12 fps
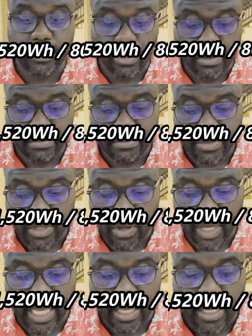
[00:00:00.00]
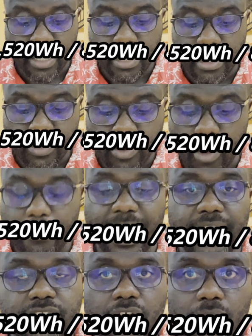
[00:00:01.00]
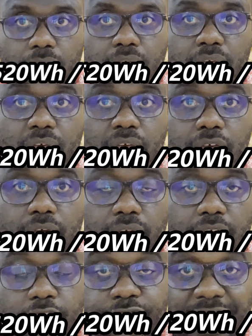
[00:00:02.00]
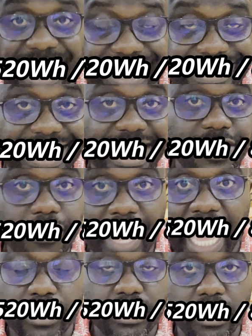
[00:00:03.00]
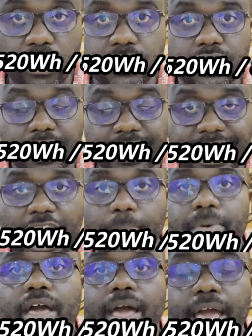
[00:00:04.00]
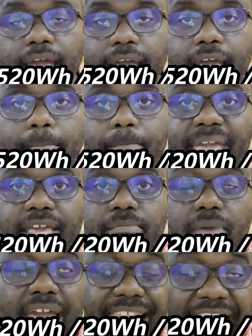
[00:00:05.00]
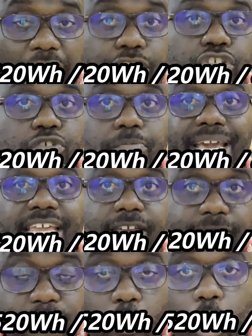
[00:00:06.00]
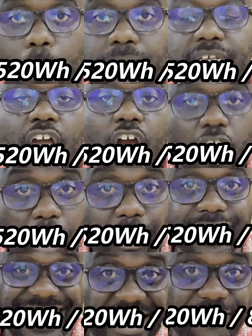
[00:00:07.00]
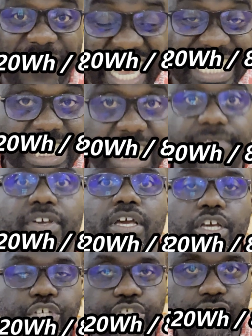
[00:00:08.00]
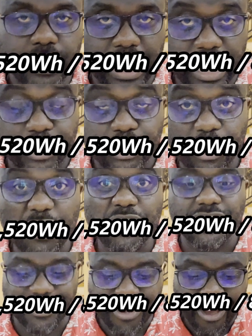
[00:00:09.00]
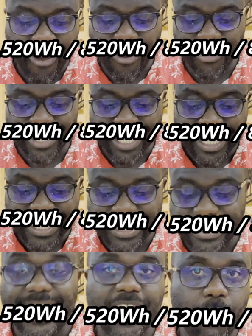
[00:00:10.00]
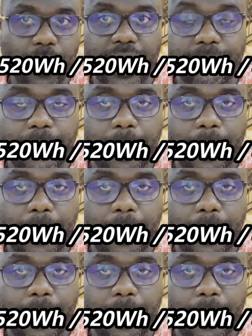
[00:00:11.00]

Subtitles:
all, okay? Not bad. So if you understand your house loads, it can help allow you to make an informed, cost-effective solution on day one,